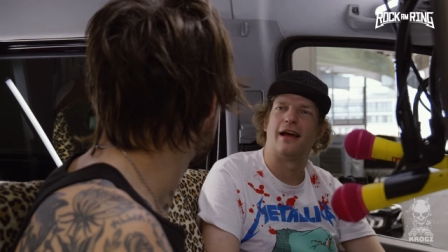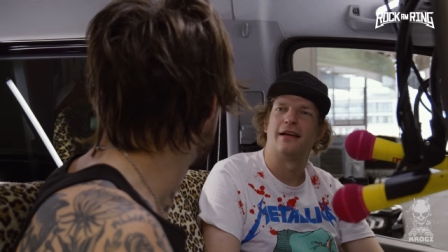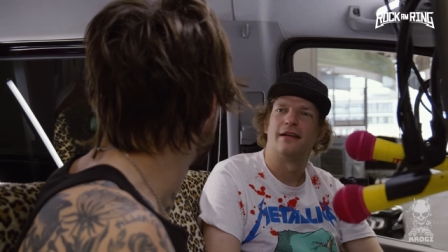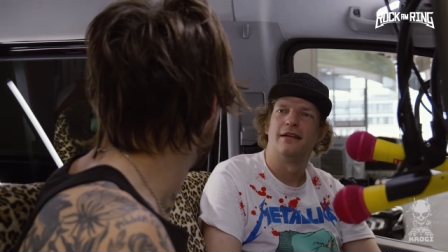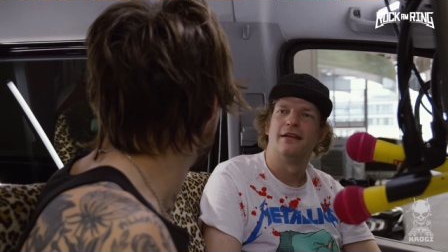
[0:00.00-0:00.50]
yeah. it's a
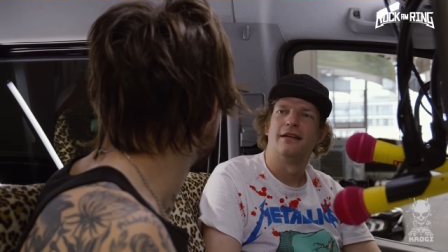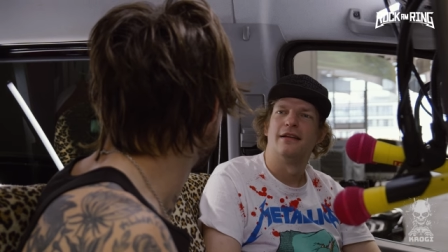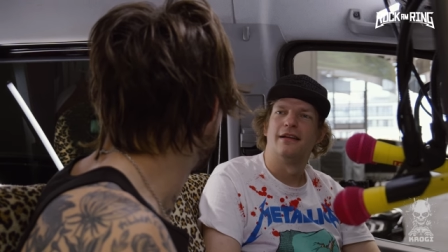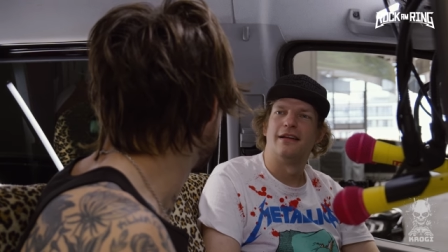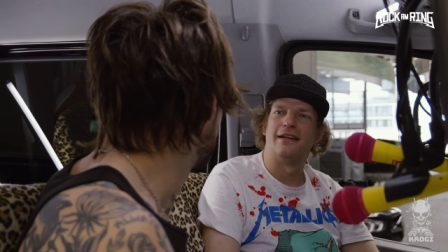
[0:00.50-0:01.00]
bit later
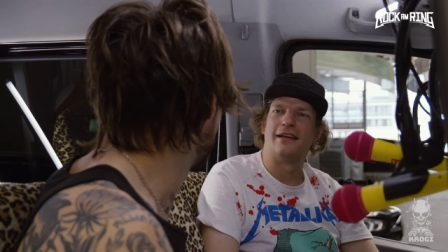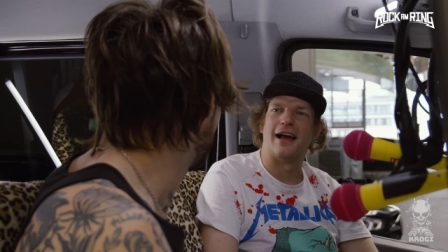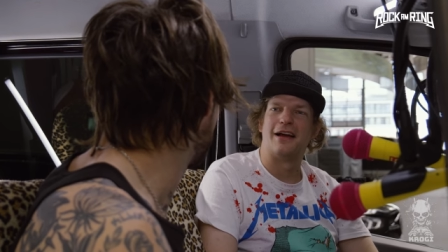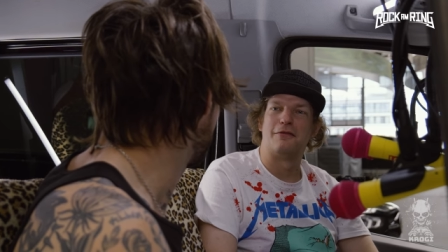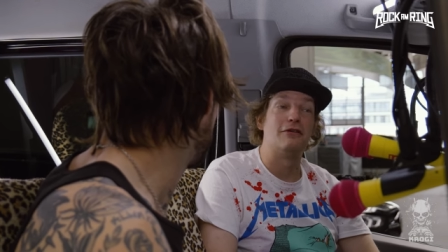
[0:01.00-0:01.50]
today, but
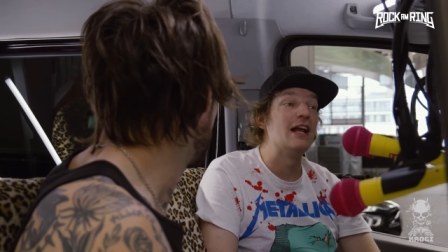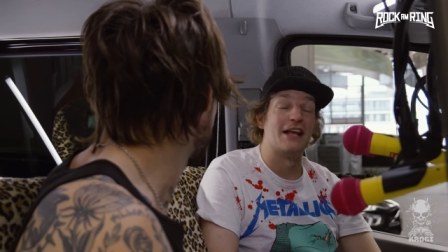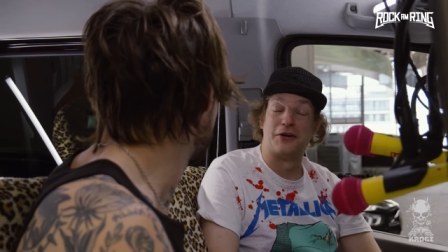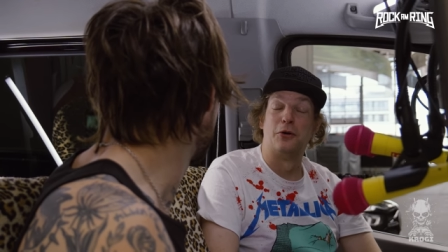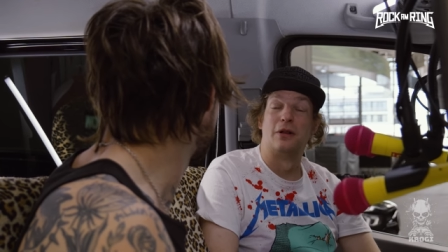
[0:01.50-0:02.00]
yeah, yeah half really
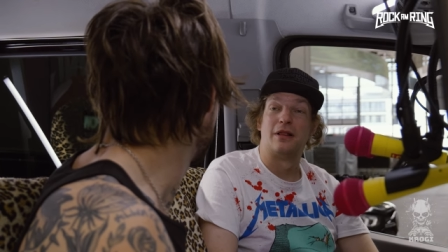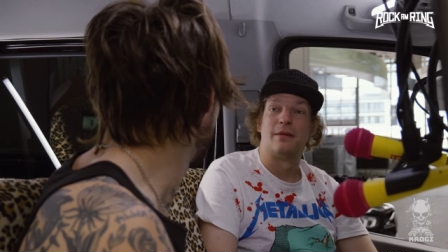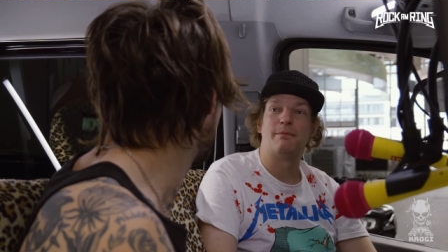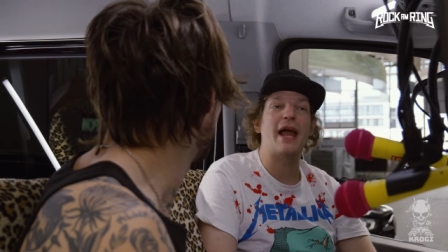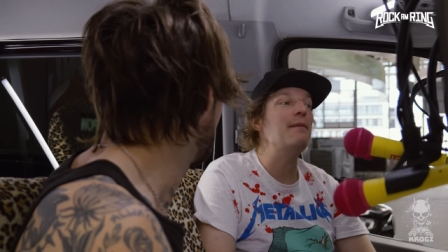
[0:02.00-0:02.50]
six, cool.
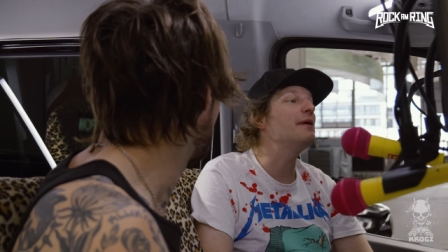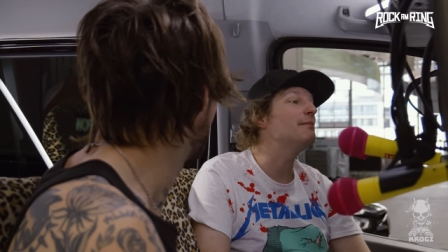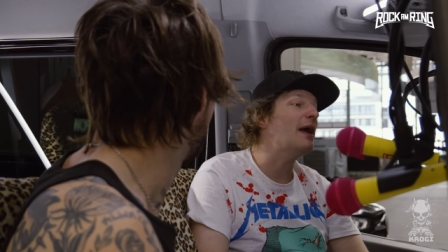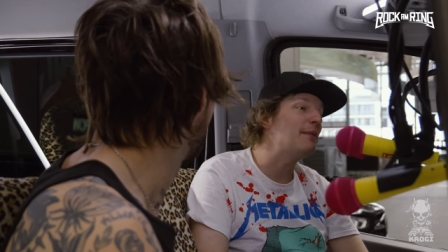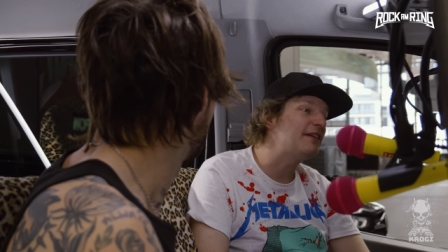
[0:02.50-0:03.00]
seven o'clock. Maybe,
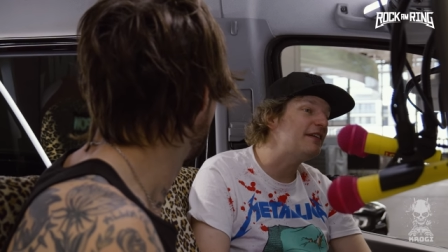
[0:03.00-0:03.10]
yeah. maybe